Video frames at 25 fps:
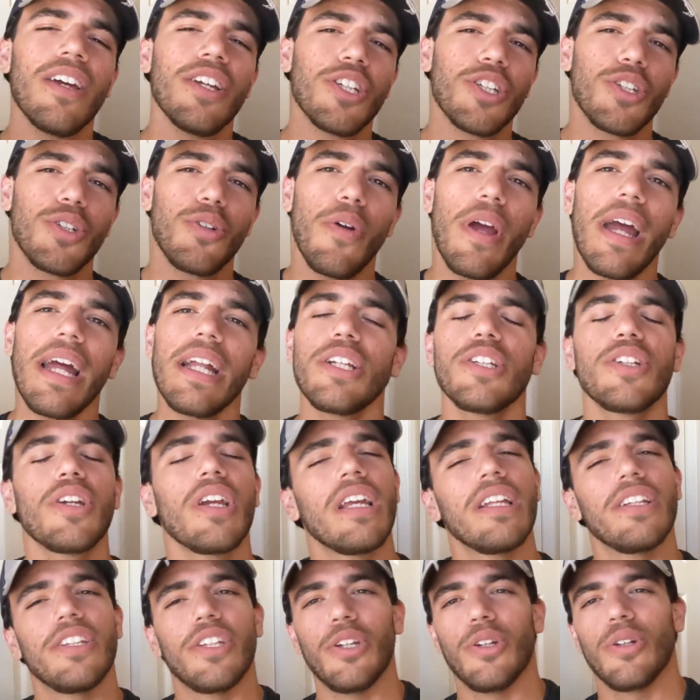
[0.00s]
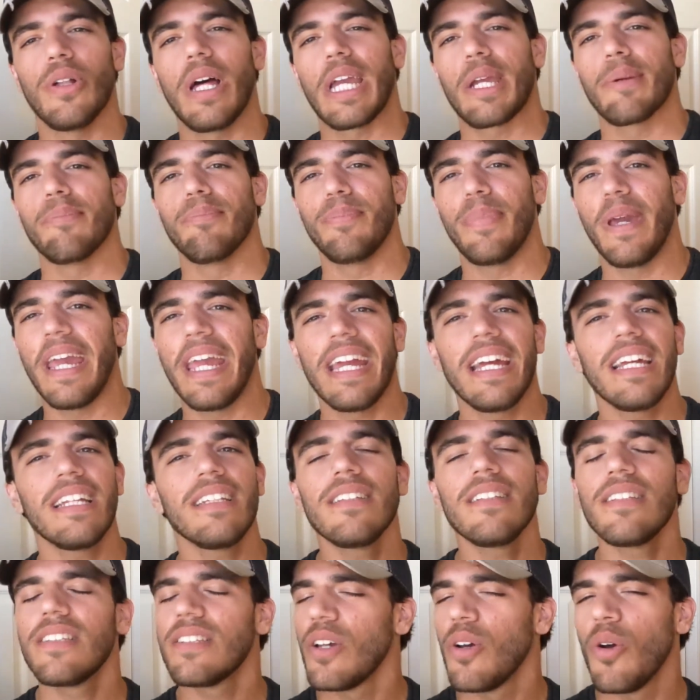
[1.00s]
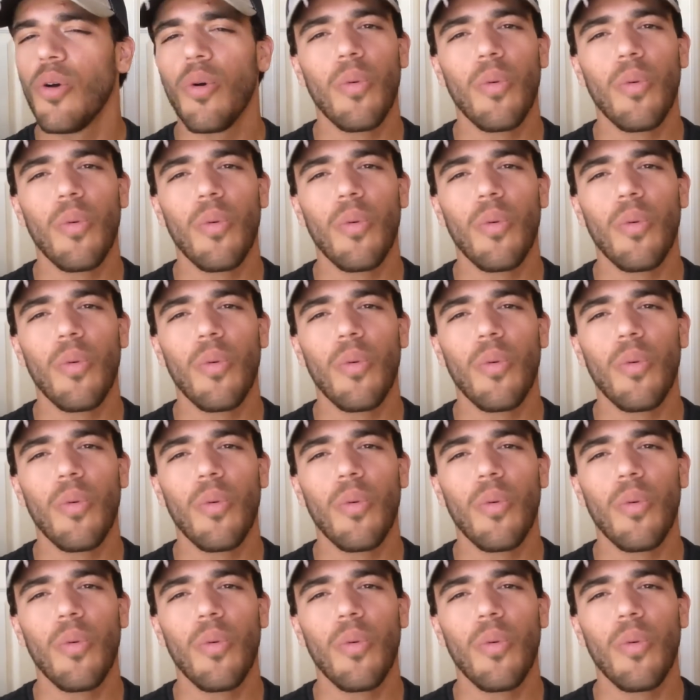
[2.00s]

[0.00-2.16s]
stretch. Do you like bands?